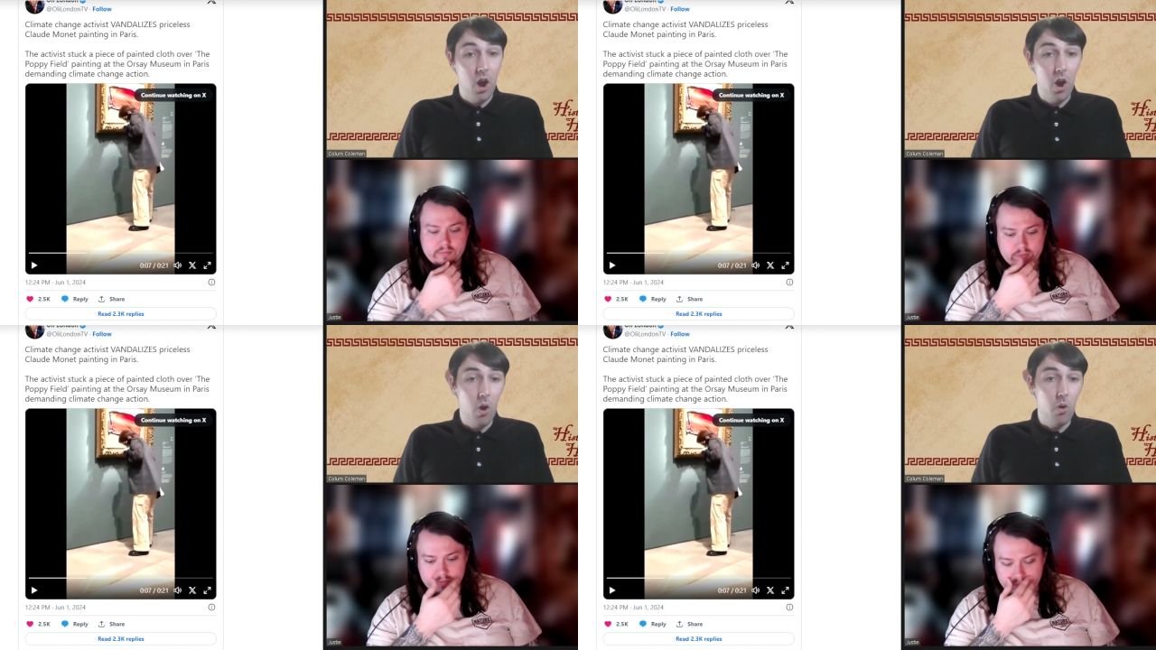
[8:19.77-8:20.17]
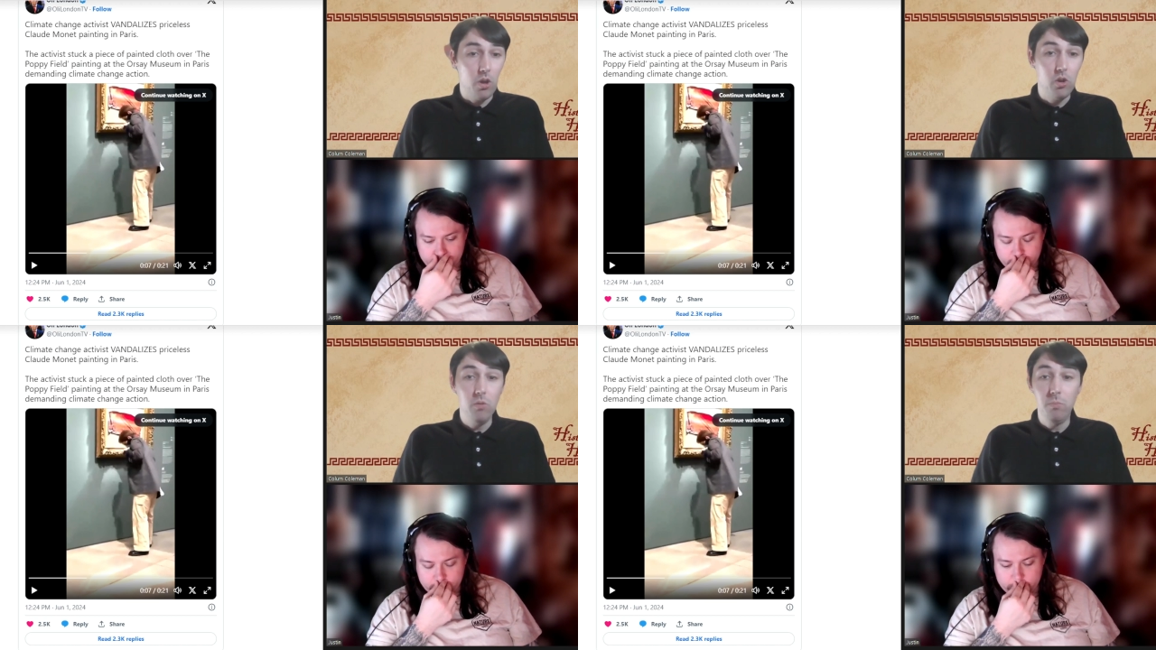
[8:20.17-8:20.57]
Speaker 1: oh,
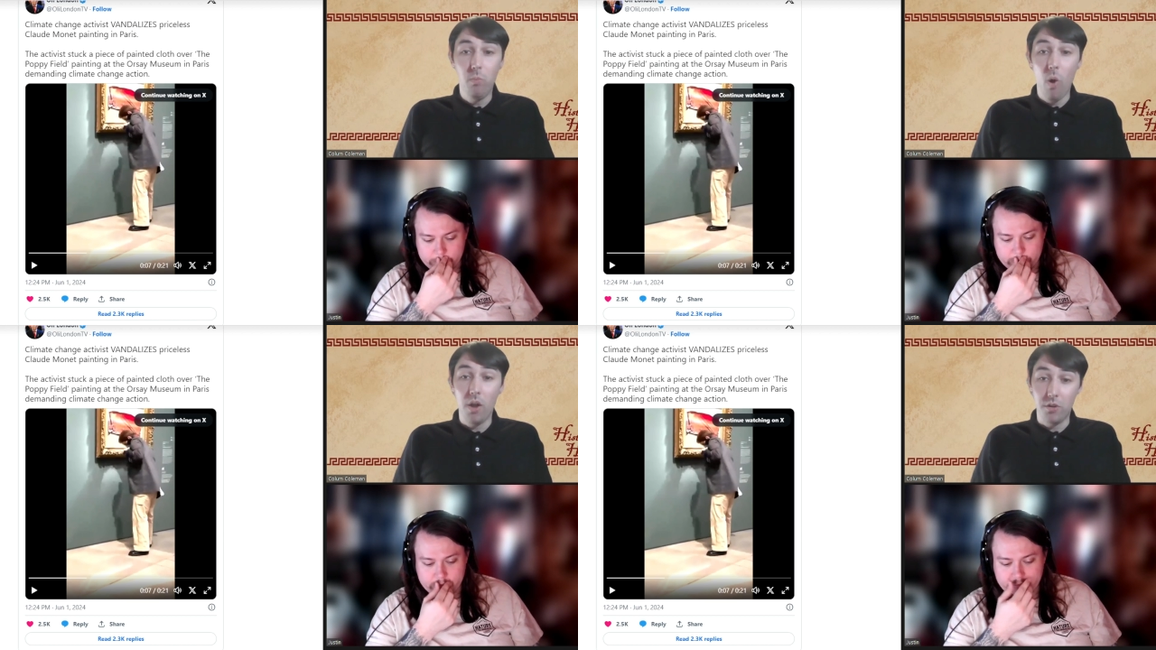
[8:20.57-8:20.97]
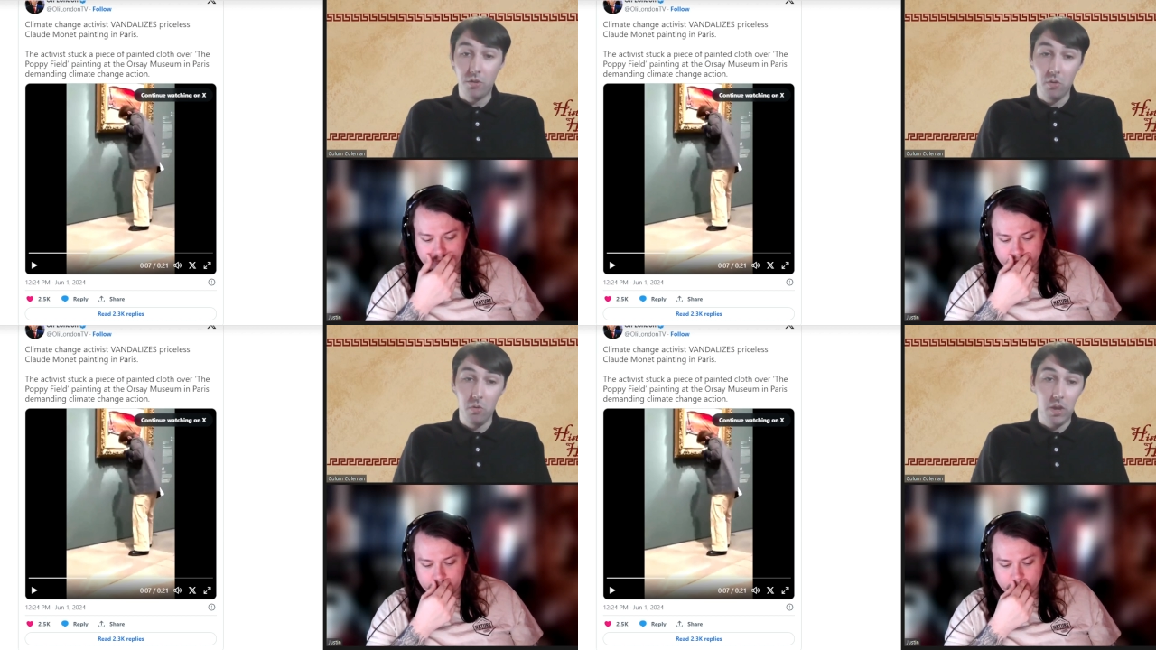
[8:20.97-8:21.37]
you want
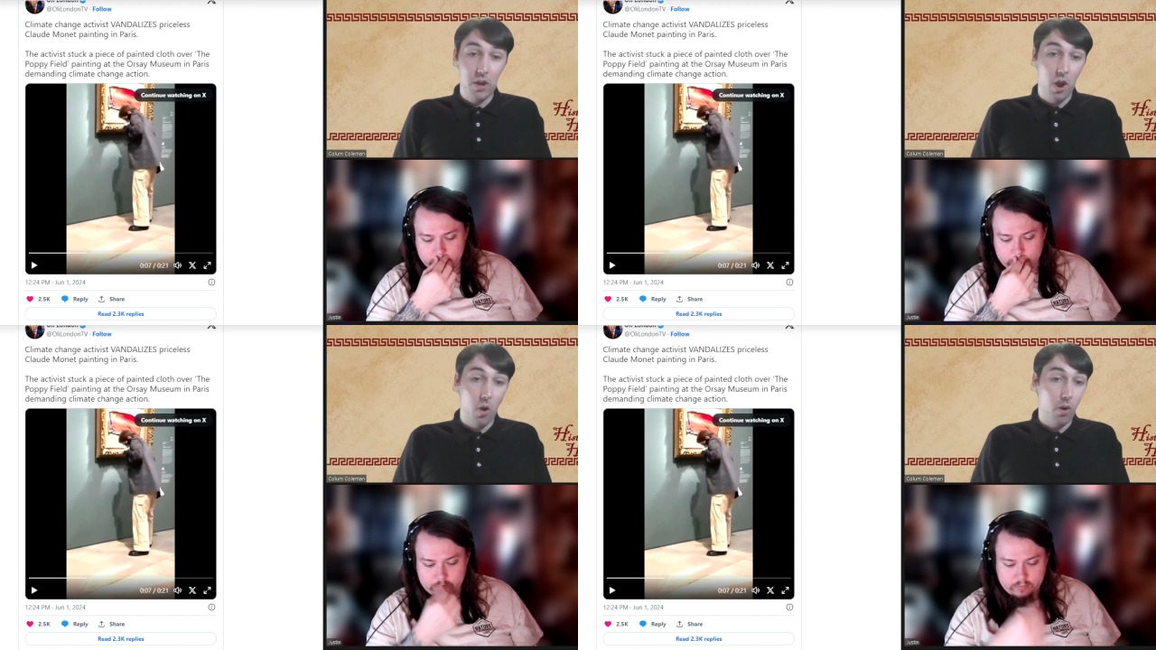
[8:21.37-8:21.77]
to you know